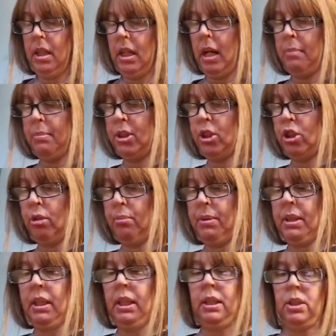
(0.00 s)
I'm
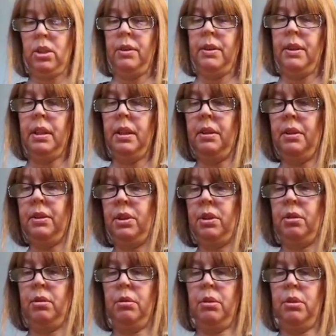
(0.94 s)
assuming these are the little
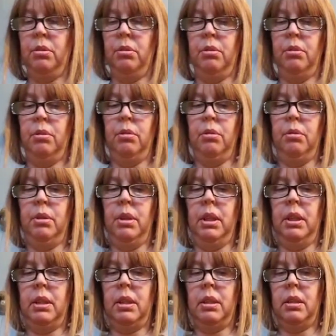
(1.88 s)

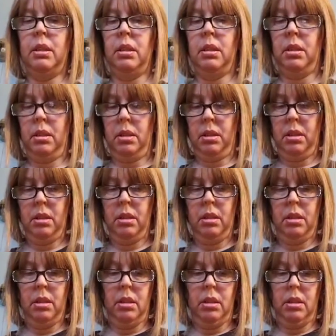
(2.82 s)
these.
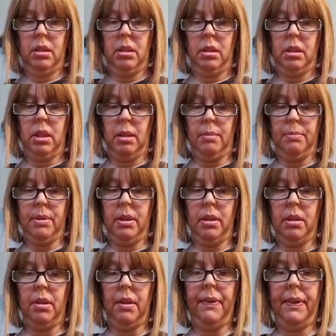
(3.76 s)
Yep, the
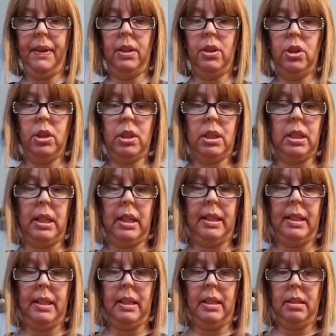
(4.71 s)
little things just
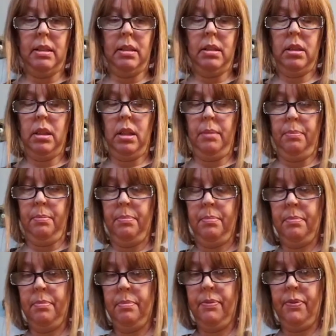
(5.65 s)
slide on. Yep,
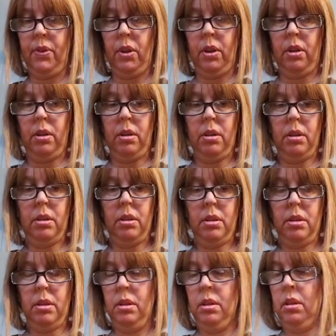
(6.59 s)
I
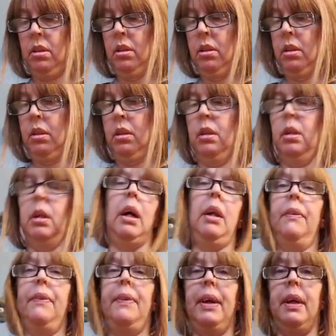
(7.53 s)

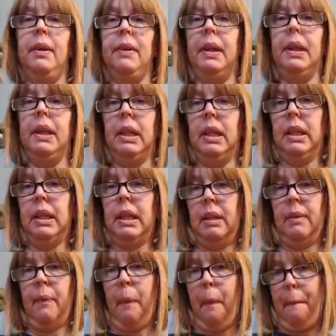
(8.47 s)
don't think I'll need any of
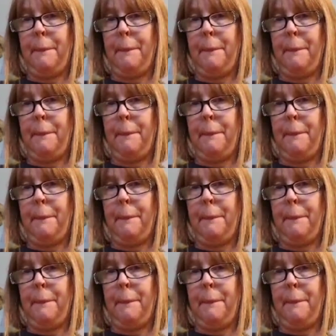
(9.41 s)
that.